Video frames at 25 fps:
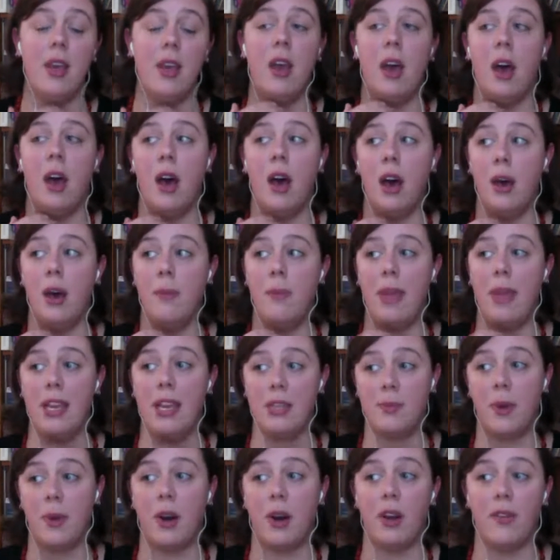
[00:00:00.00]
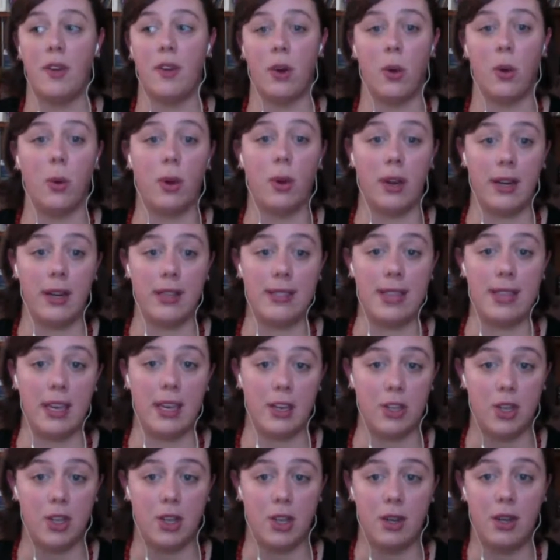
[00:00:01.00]
as part of our
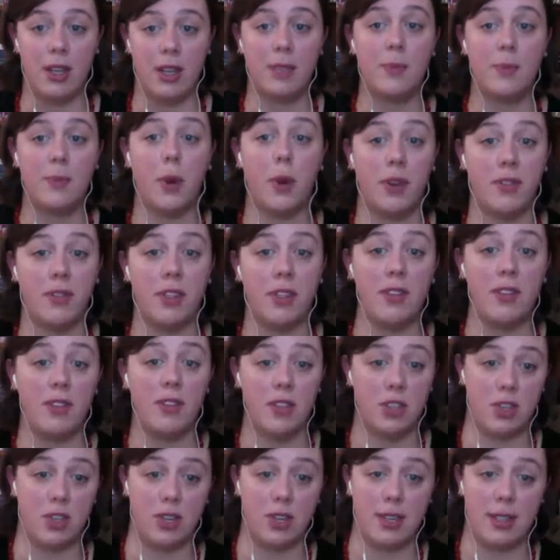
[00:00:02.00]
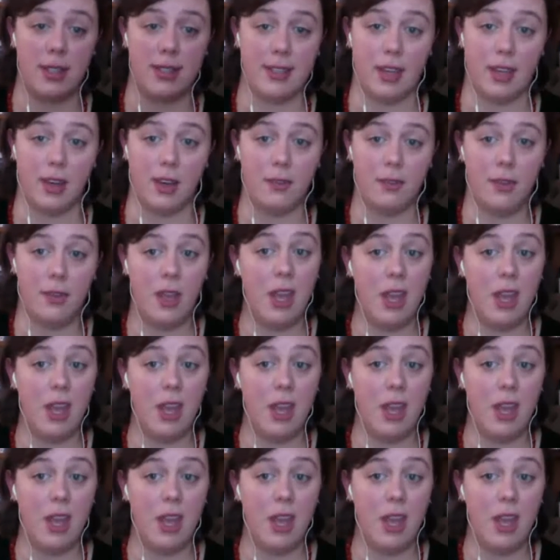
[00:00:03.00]
organization, as part of the division itself.